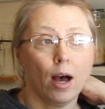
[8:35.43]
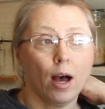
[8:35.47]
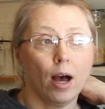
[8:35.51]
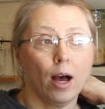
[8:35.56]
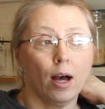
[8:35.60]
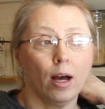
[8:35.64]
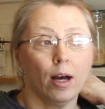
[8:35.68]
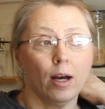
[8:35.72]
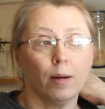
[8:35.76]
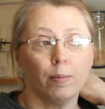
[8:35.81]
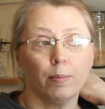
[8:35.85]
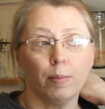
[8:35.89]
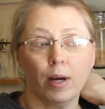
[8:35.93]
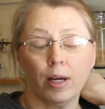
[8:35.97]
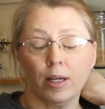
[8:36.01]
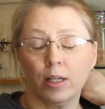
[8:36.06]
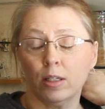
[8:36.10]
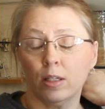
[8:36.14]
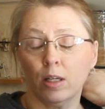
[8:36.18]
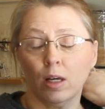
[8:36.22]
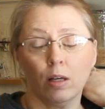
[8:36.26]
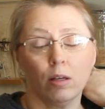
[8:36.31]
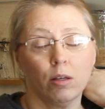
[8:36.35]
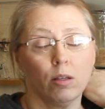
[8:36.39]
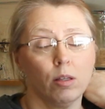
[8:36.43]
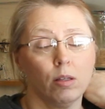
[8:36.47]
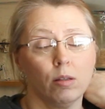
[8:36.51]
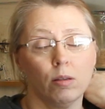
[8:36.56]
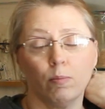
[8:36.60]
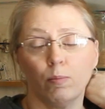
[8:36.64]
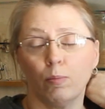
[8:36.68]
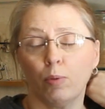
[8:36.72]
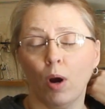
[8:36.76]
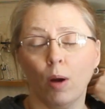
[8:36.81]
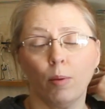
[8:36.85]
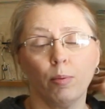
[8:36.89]
I can tell you
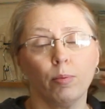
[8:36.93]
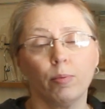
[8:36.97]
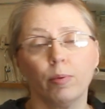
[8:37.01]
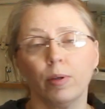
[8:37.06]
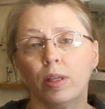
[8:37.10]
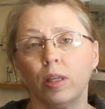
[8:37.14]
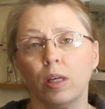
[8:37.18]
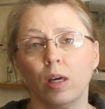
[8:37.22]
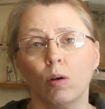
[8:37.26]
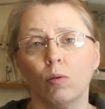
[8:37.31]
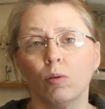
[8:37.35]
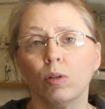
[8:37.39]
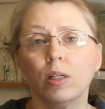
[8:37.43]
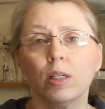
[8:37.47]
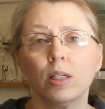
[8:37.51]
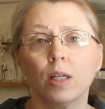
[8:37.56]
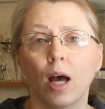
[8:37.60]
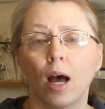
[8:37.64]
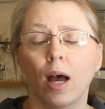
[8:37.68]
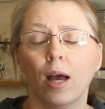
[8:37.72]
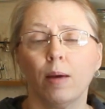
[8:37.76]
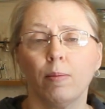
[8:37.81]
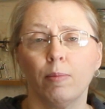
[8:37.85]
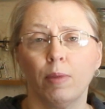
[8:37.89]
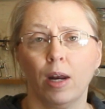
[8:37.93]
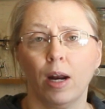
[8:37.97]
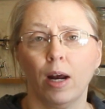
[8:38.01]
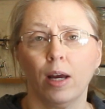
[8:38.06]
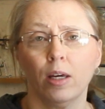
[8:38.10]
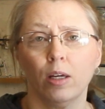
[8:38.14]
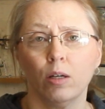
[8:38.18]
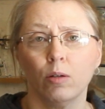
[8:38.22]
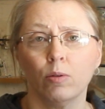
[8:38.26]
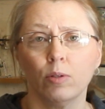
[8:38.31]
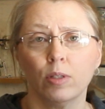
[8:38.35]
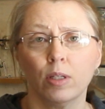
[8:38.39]
that probably the only time that I
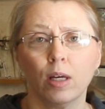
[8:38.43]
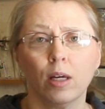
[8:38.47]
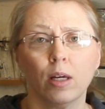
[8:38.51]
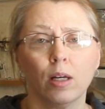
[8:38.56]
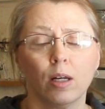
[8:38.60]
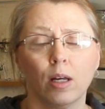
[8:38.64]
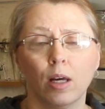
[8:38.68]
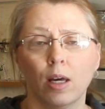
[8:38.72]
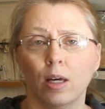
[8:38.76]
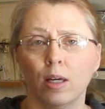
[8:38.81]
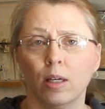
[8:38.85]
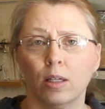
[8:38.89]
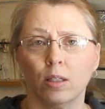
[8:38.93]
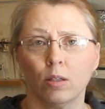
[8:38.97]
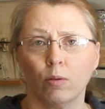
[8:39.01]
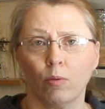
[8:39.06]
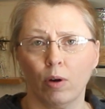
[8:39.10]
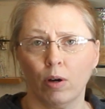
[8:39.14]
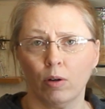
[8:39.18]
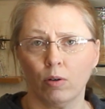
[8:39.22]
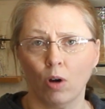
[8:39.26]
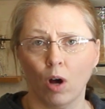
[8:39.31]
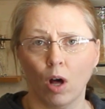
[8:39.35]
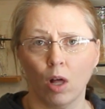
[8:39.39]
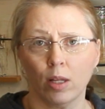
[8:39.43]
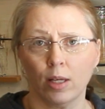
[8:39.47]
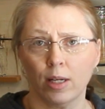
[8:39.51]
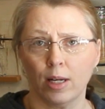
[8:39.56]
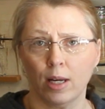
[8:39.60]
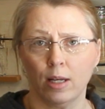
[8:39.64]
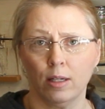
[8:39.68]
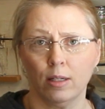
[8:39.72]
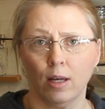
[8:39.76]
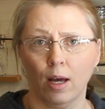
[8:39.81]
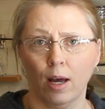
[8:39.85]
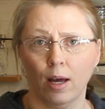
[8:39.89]
use it is around
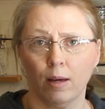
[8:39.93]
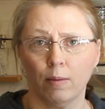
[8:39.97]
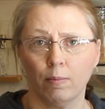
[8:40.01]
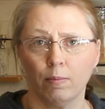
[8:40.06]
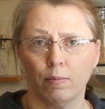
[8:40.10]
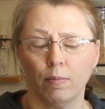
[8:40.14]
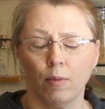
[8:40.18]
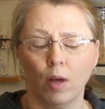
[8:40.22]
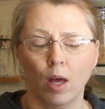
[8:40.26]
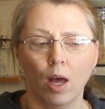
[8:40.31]
holiday time.